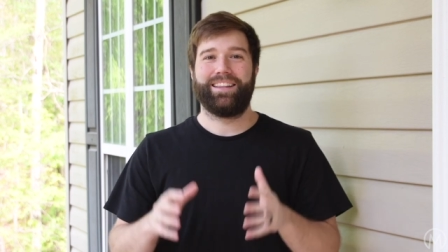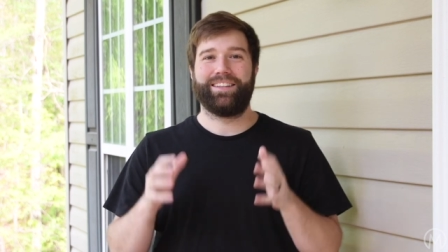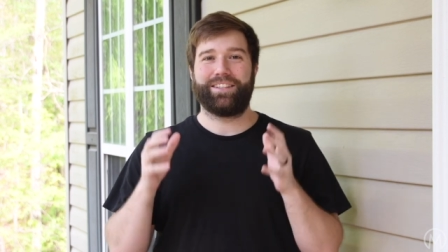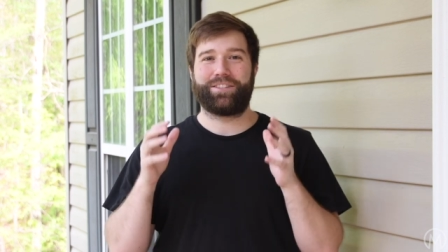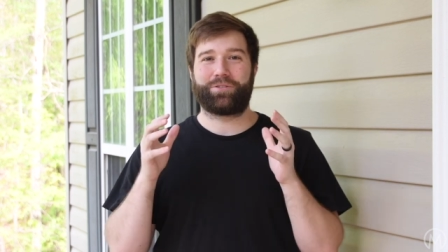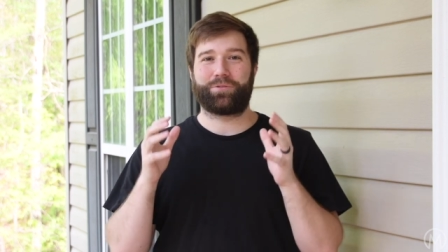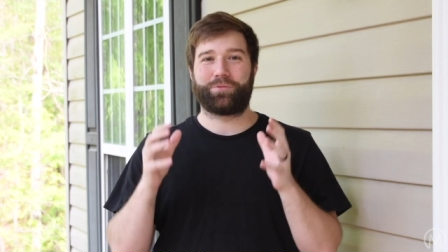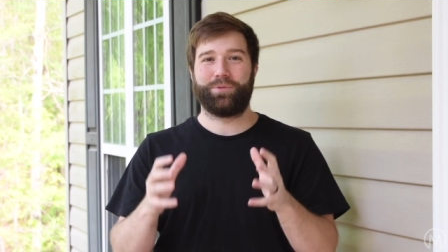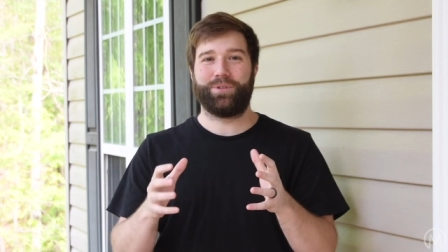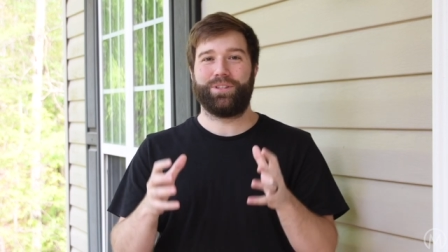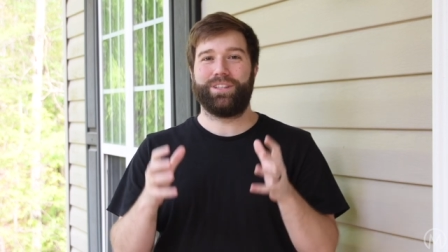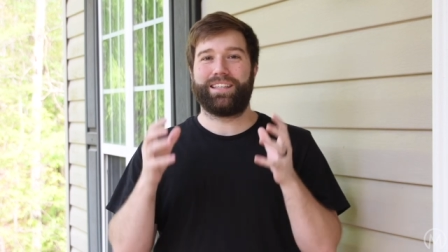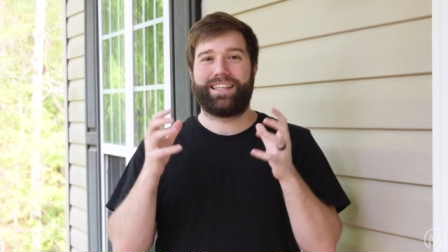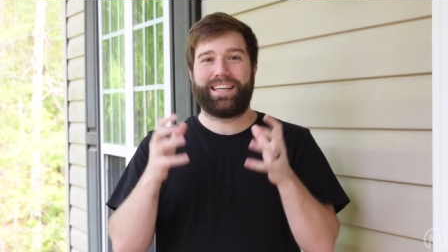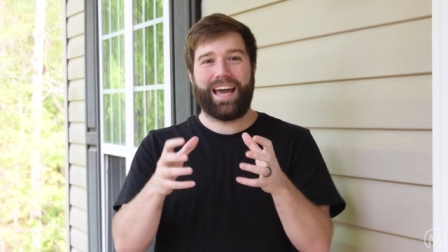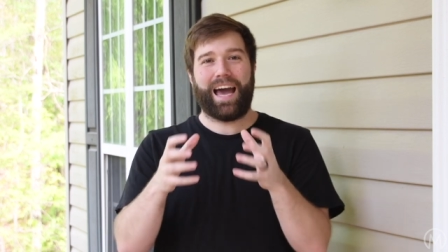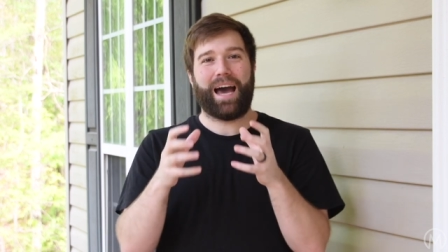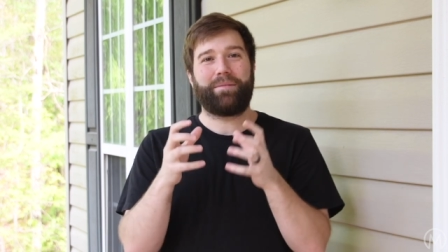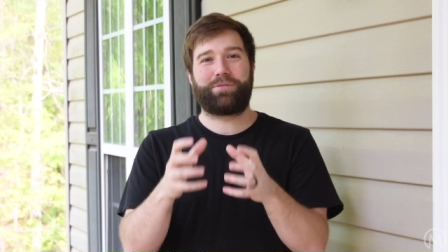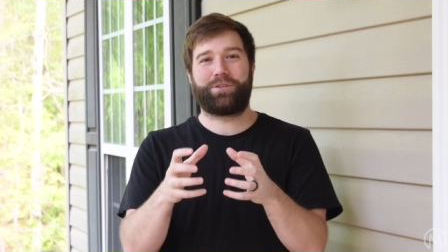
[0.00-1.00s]
Let's really
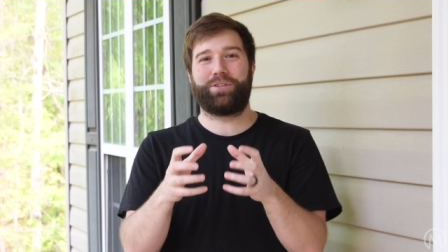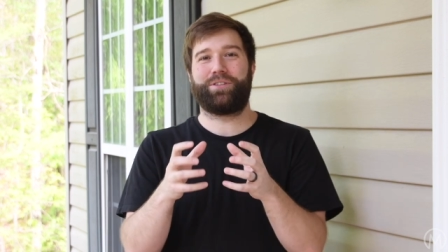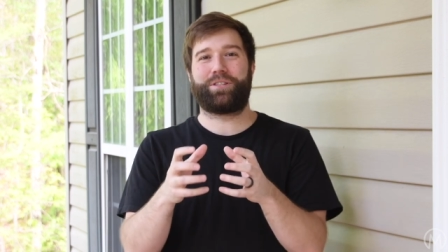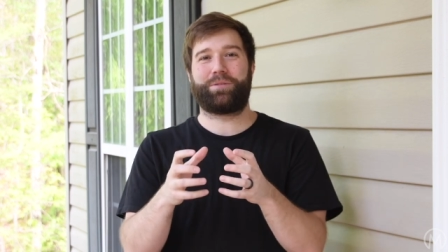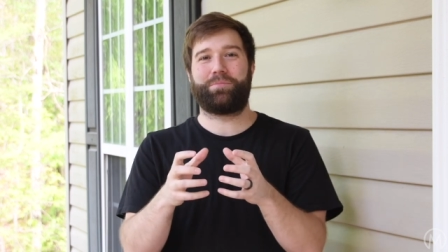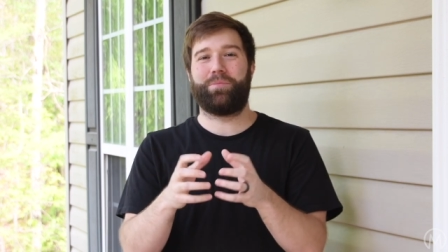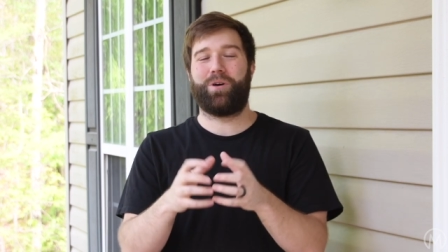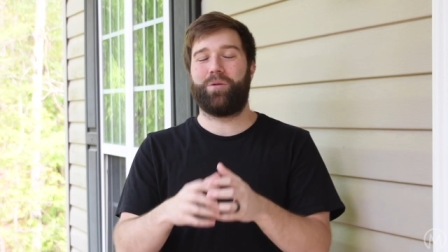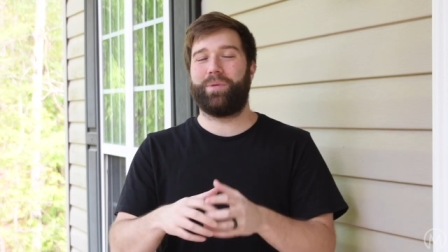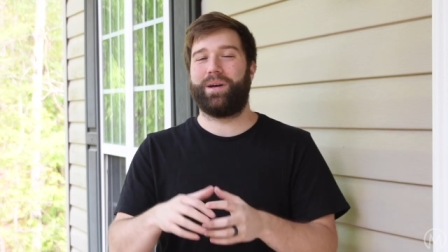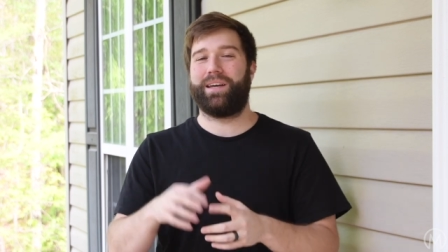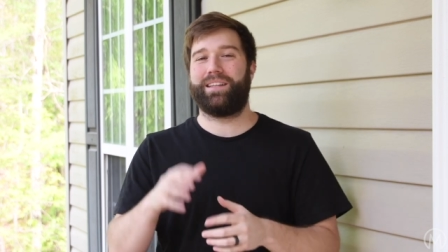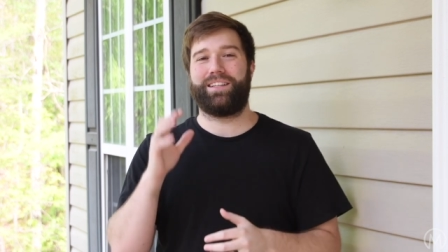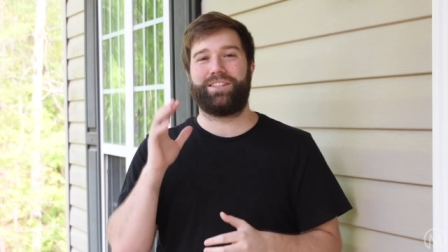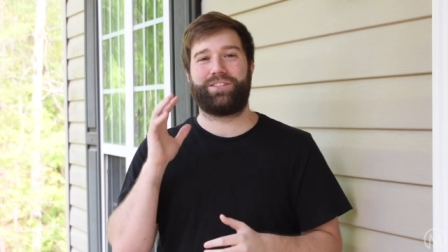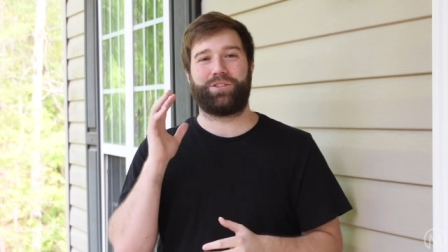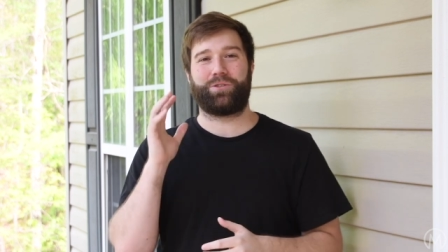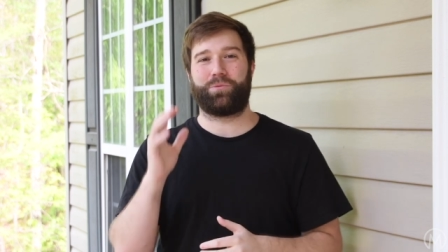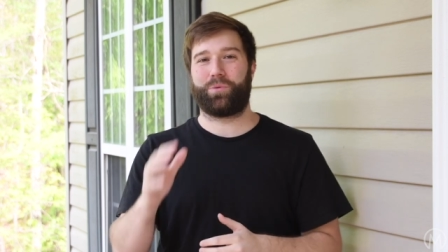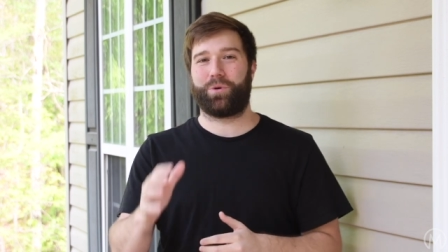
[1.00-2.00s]
capture this moment and
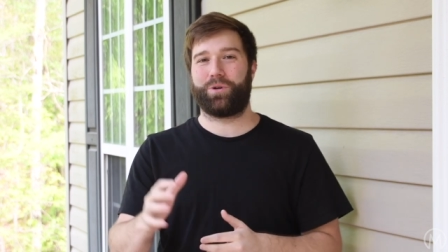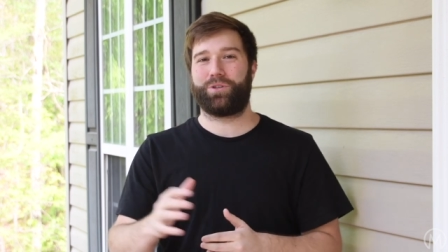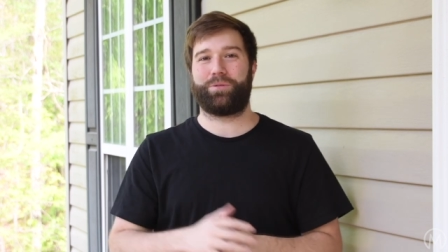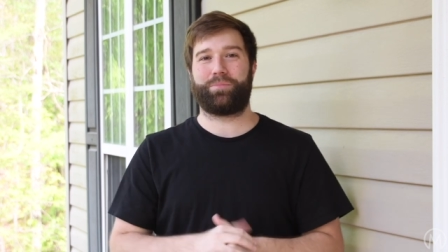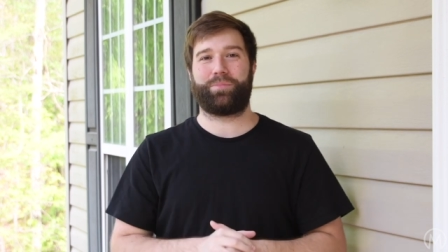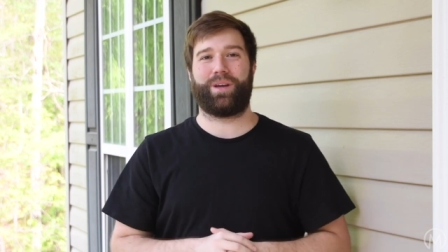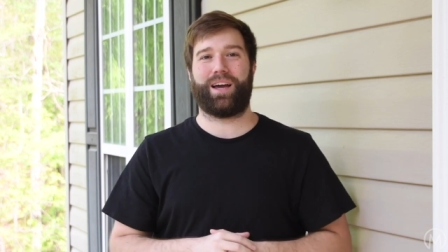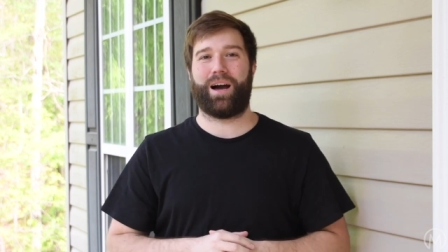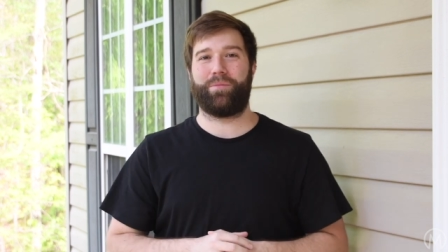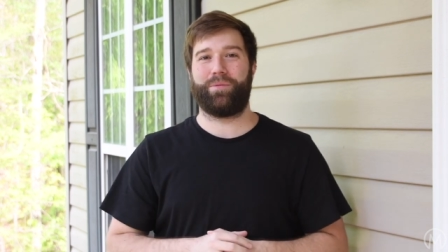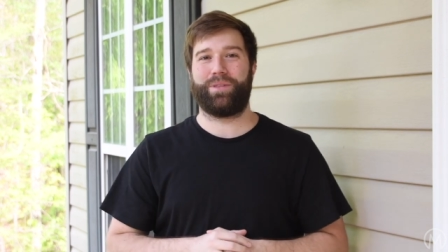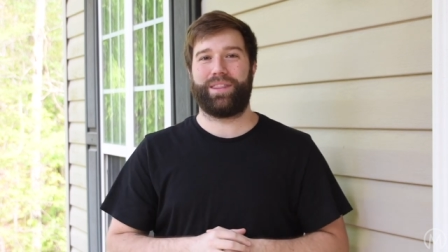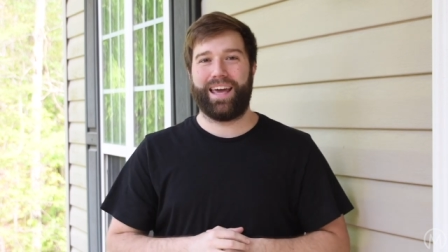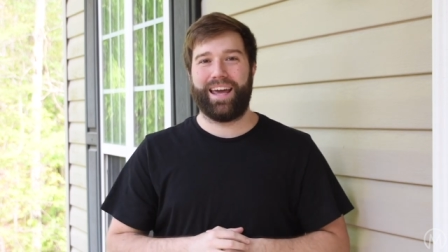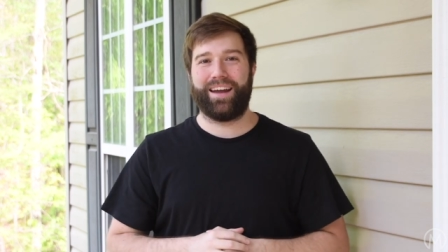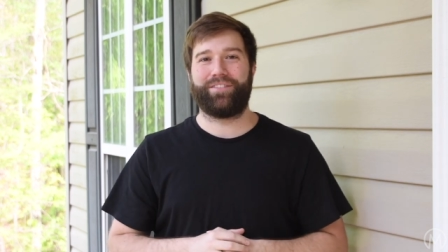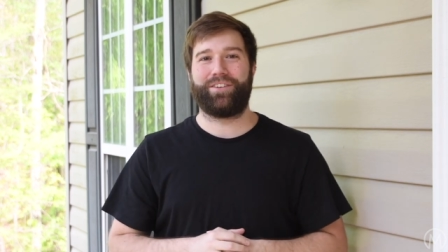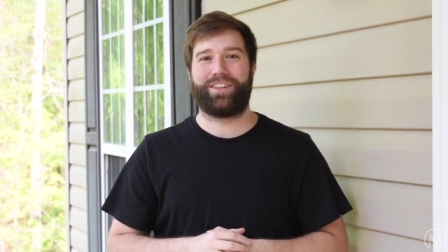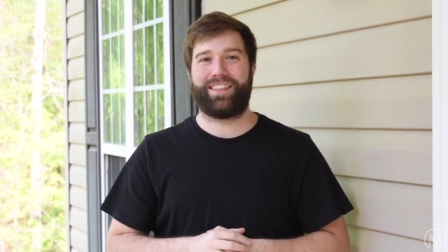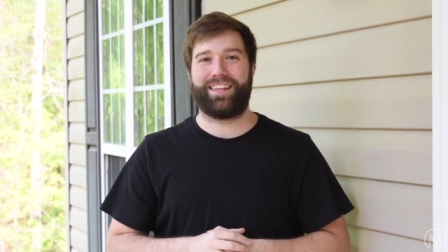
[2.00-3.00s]
let's just worship God with
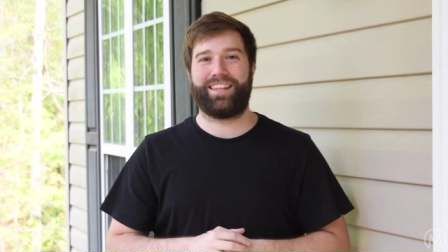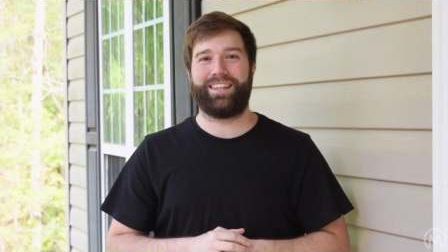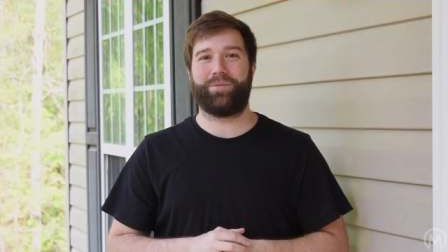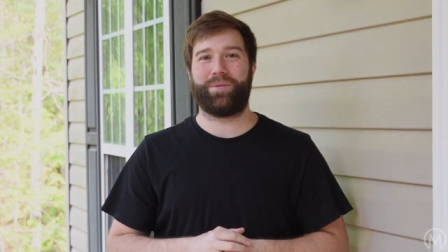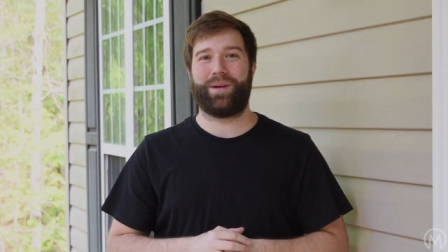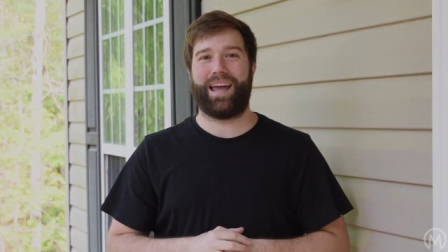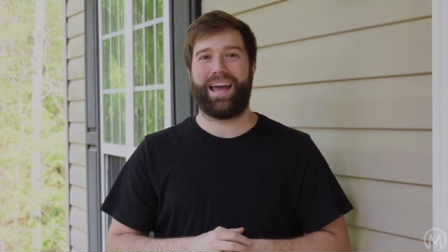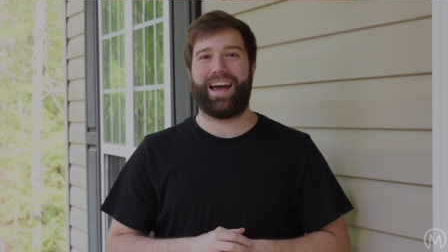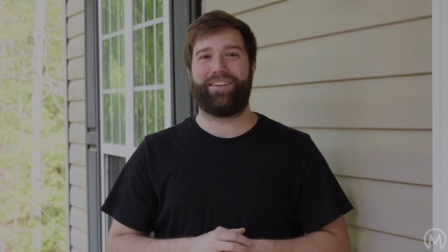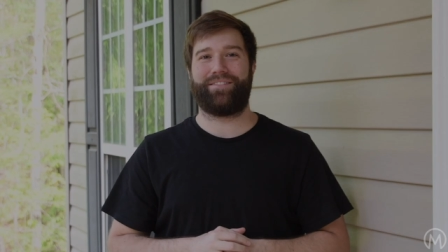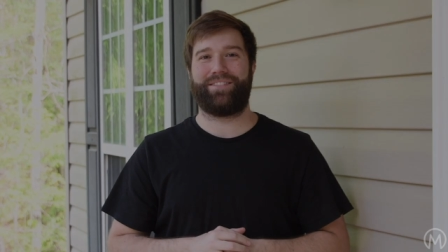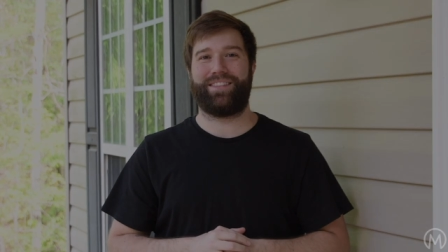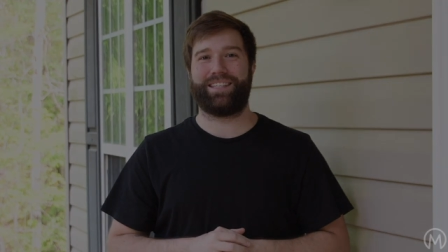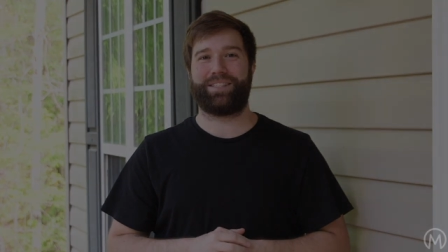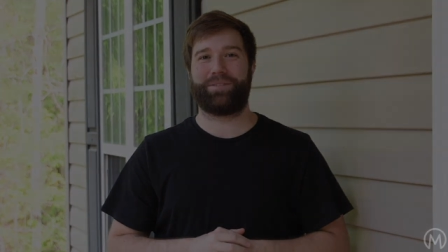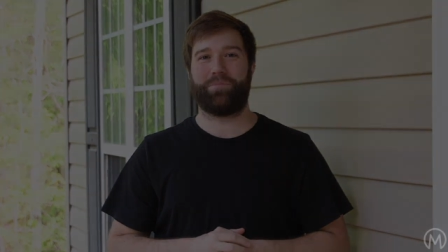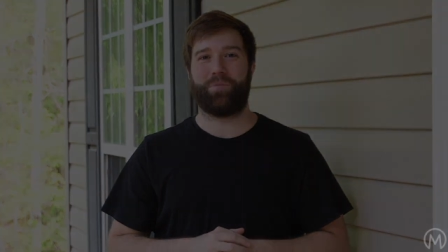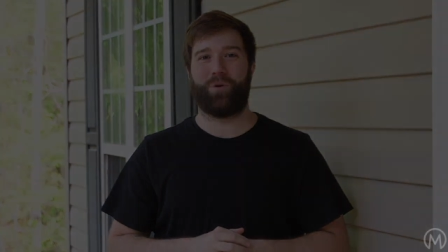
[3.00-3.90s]
everything that we have this